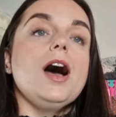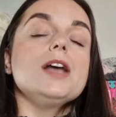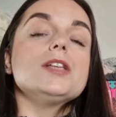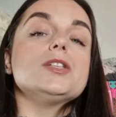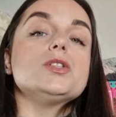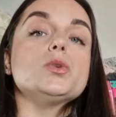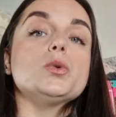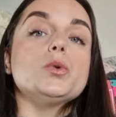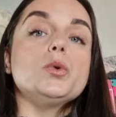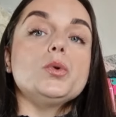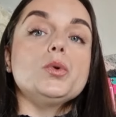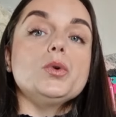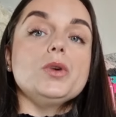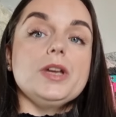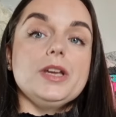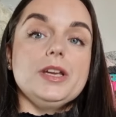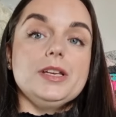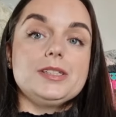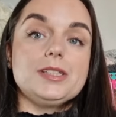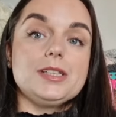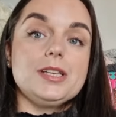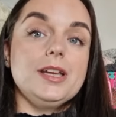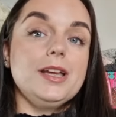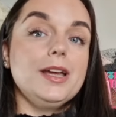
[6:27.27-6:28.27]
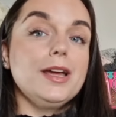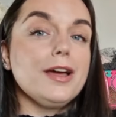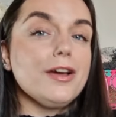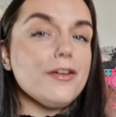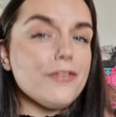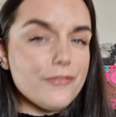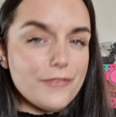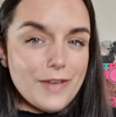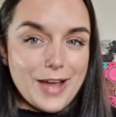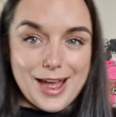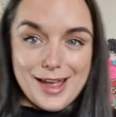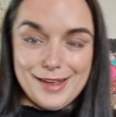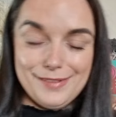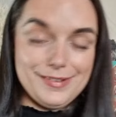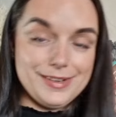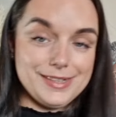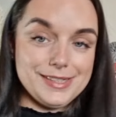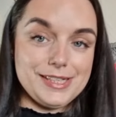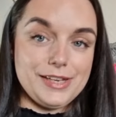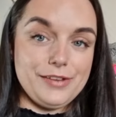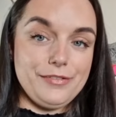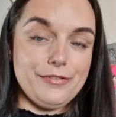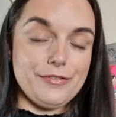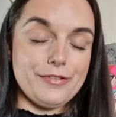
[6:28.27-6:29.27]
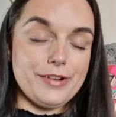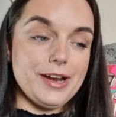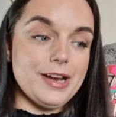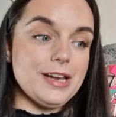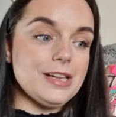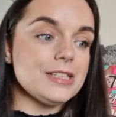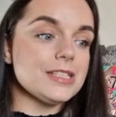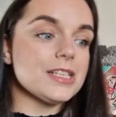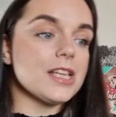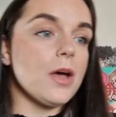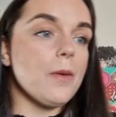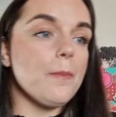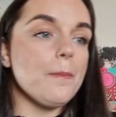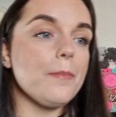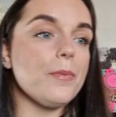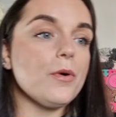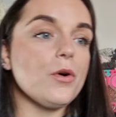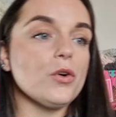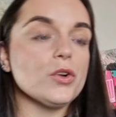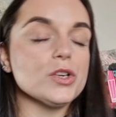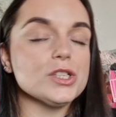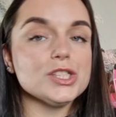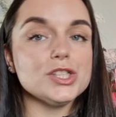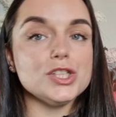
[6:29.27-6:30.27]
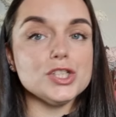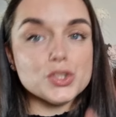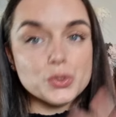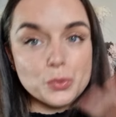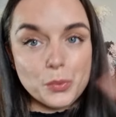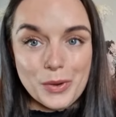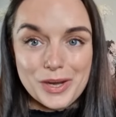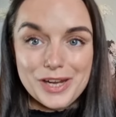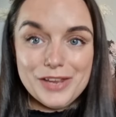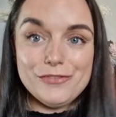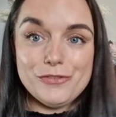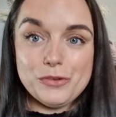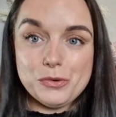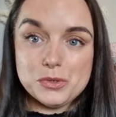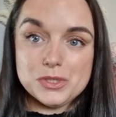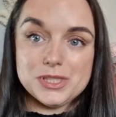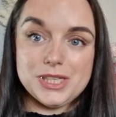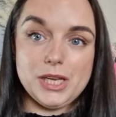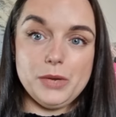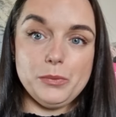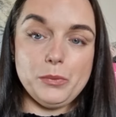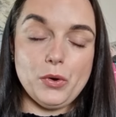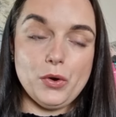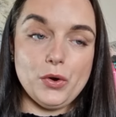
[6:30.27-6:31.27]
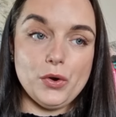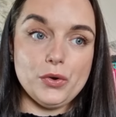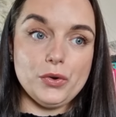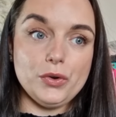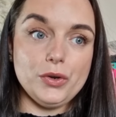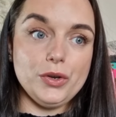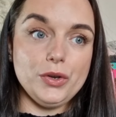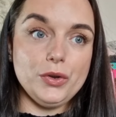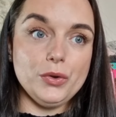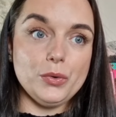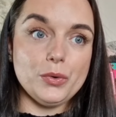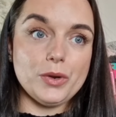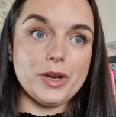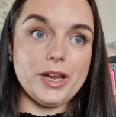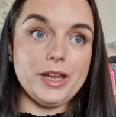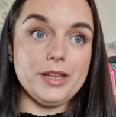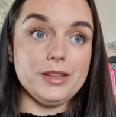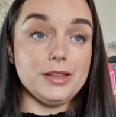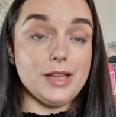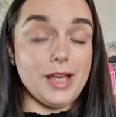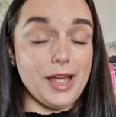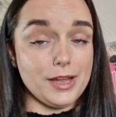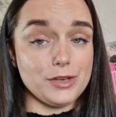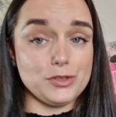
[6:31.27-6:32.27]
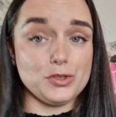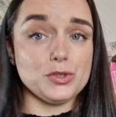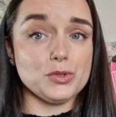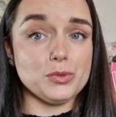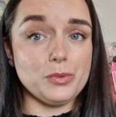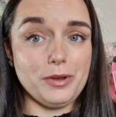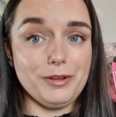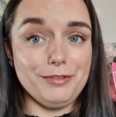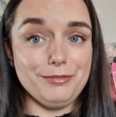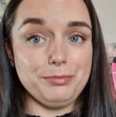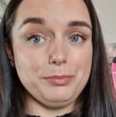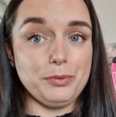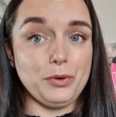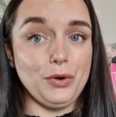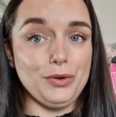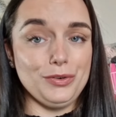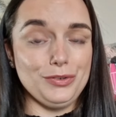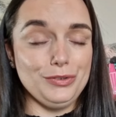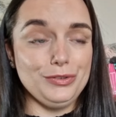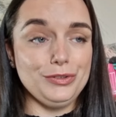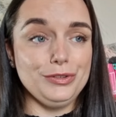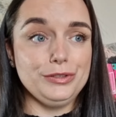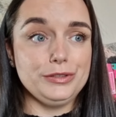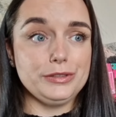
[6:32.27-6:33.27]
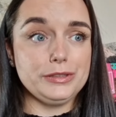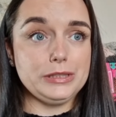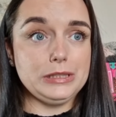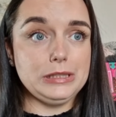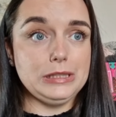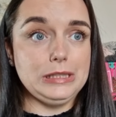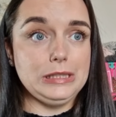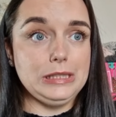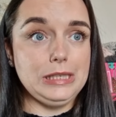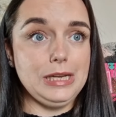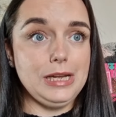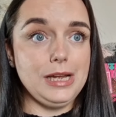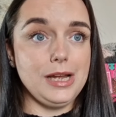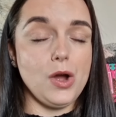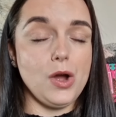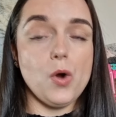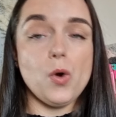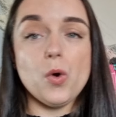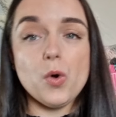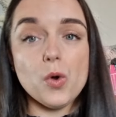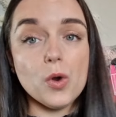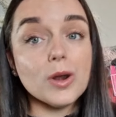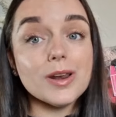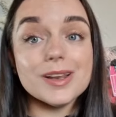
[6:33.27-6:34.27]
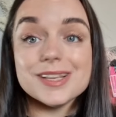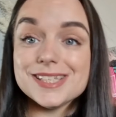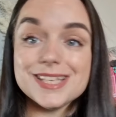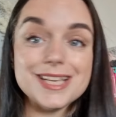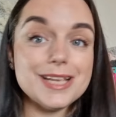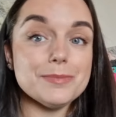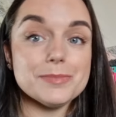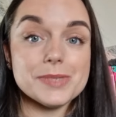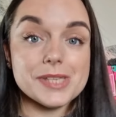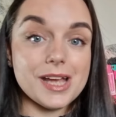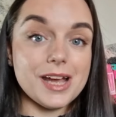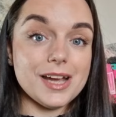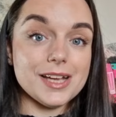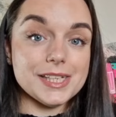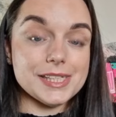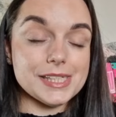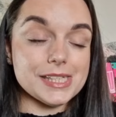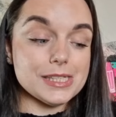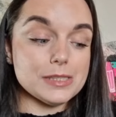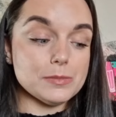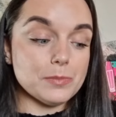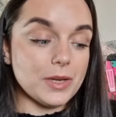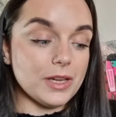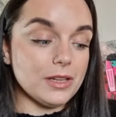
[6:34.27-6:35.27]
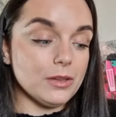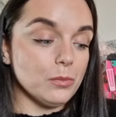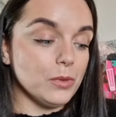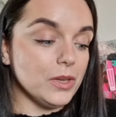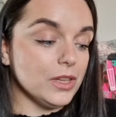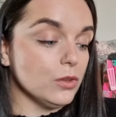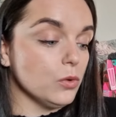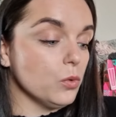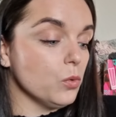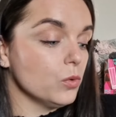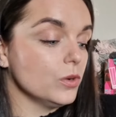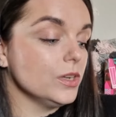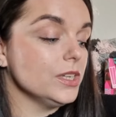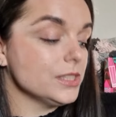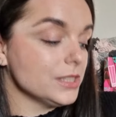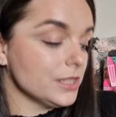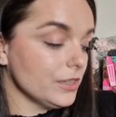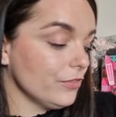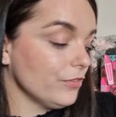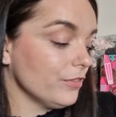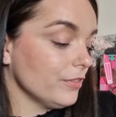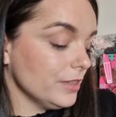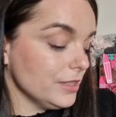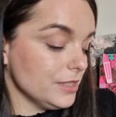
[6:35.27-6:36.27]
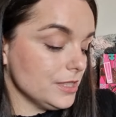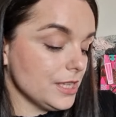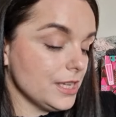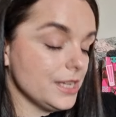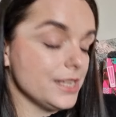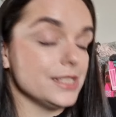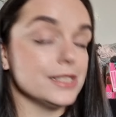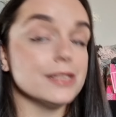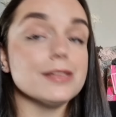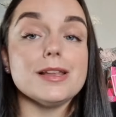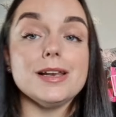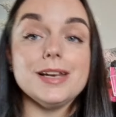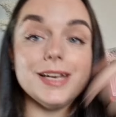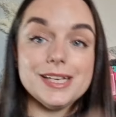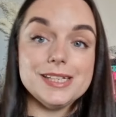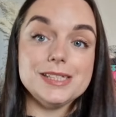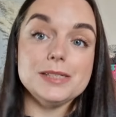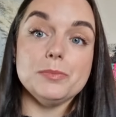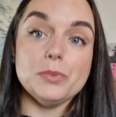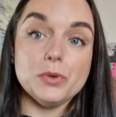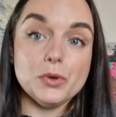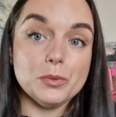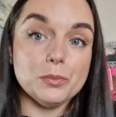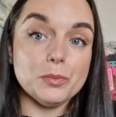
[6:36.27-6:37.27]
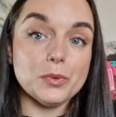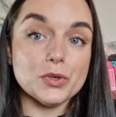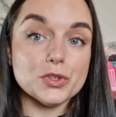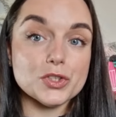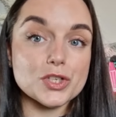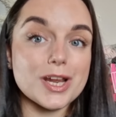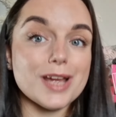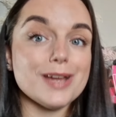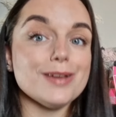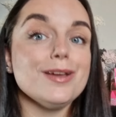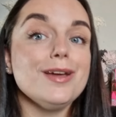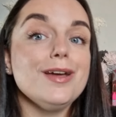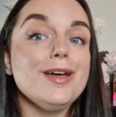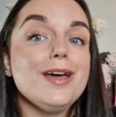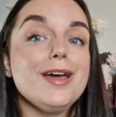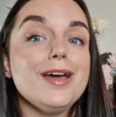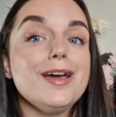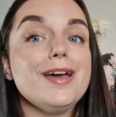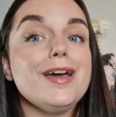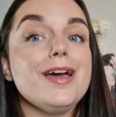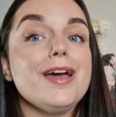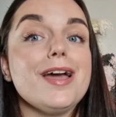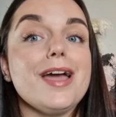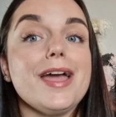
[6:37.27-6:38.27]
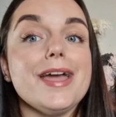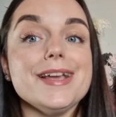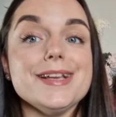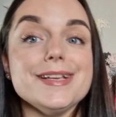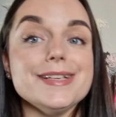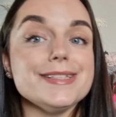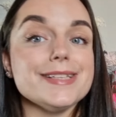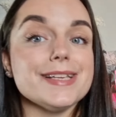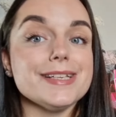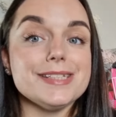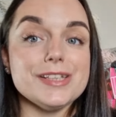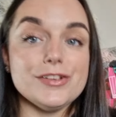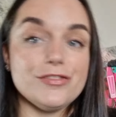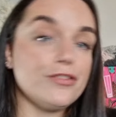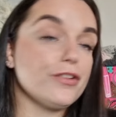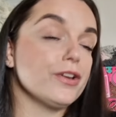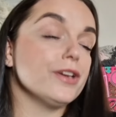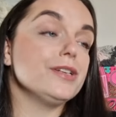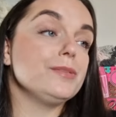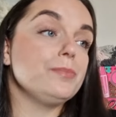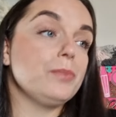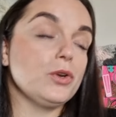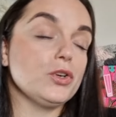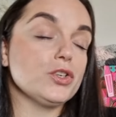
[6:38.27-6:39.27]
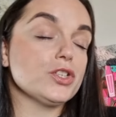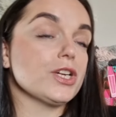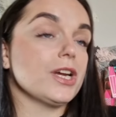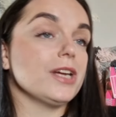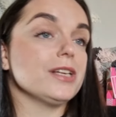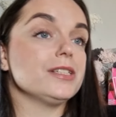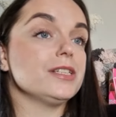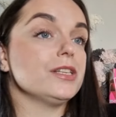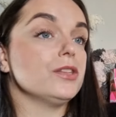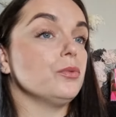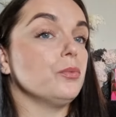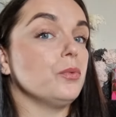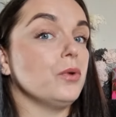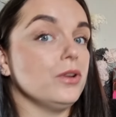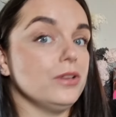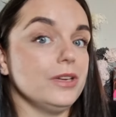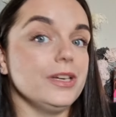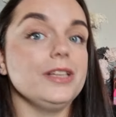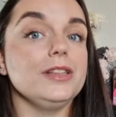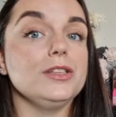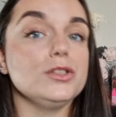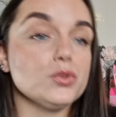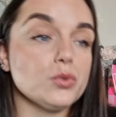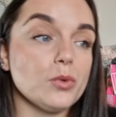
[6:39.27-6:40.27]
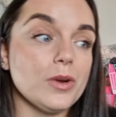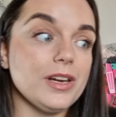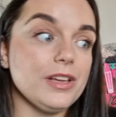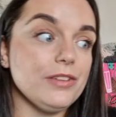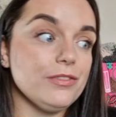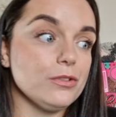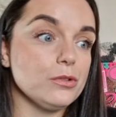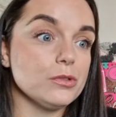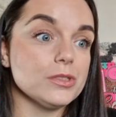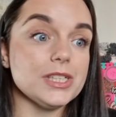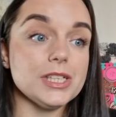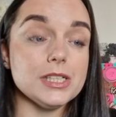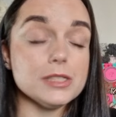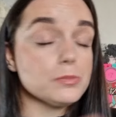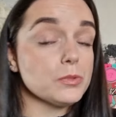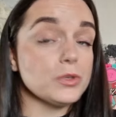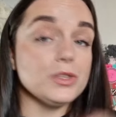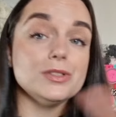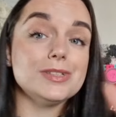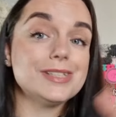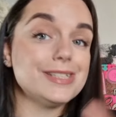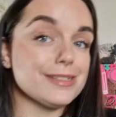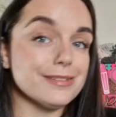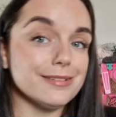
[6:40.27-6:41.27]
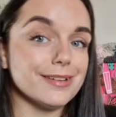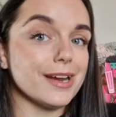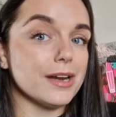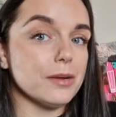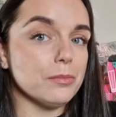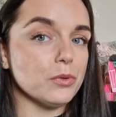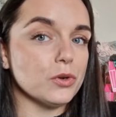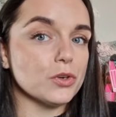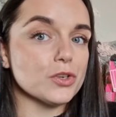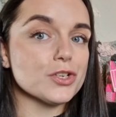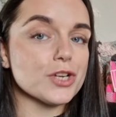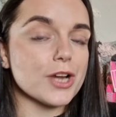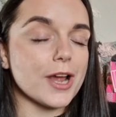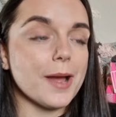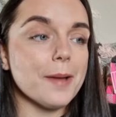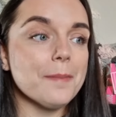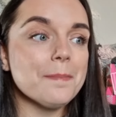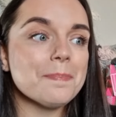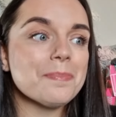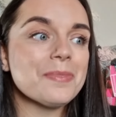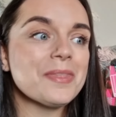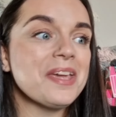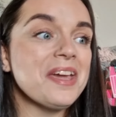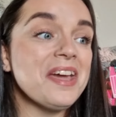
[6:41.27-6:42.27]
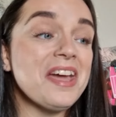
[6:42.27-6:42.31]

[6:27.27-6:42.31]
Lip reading: So it's a £5 difference, but the 24 day one, you're getting extra 12 products, all same sizes, by the way. The only difference is the Ladybug blusher is a different blusher to the one in the 24 days, but you still get a blusher.